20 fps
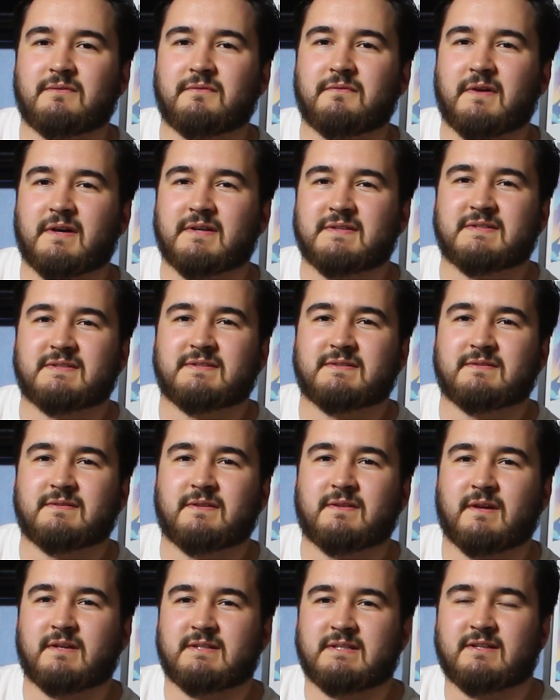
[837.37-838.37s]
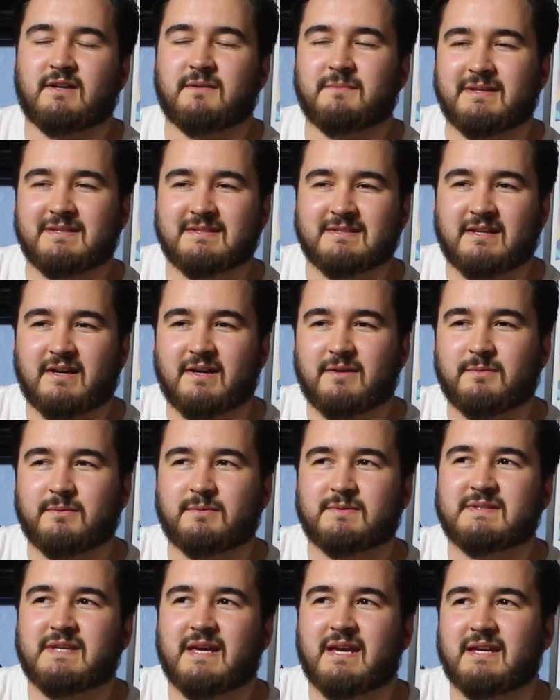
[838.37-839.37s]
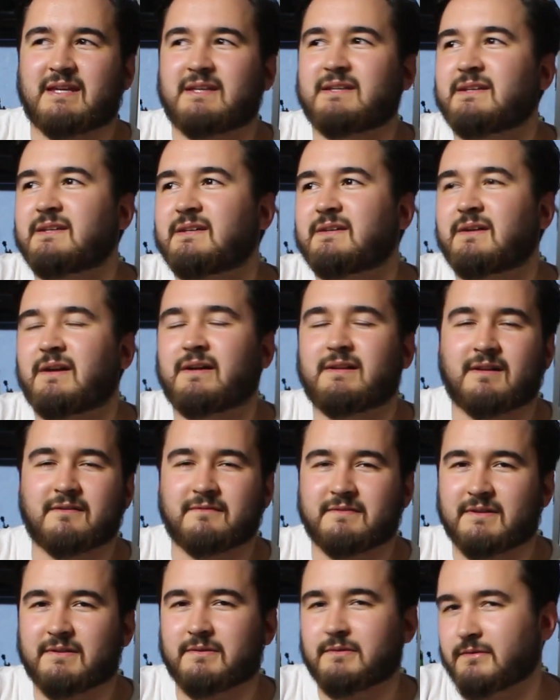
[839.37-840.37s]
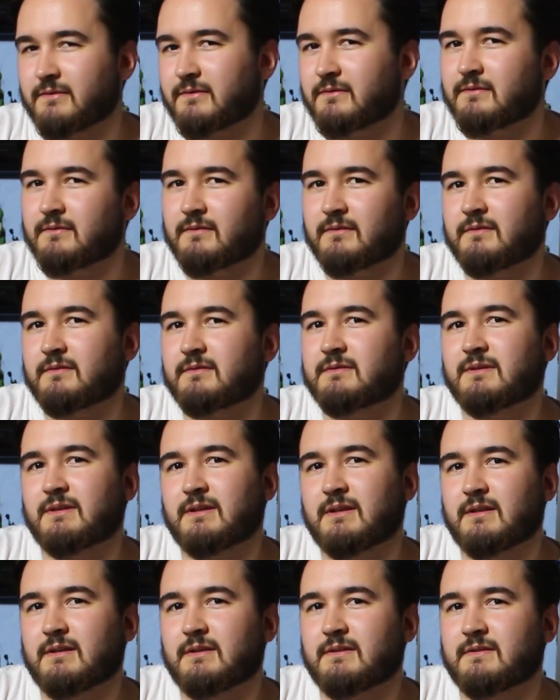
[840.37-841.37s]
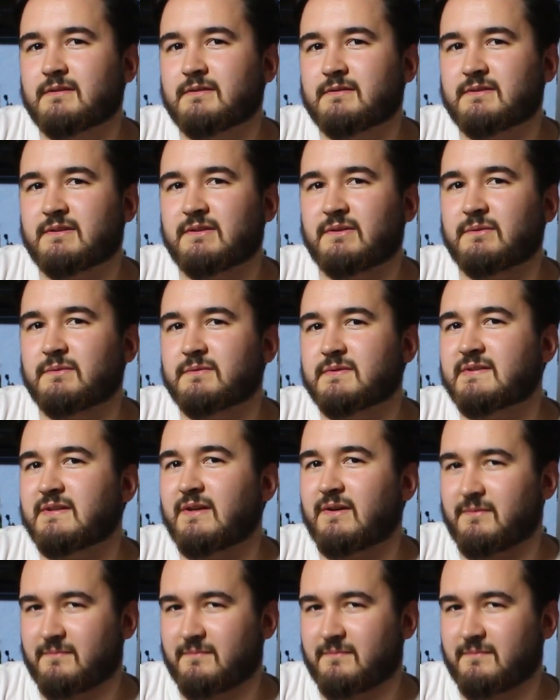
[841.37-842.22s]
First 30 comments, I will say I love you too. So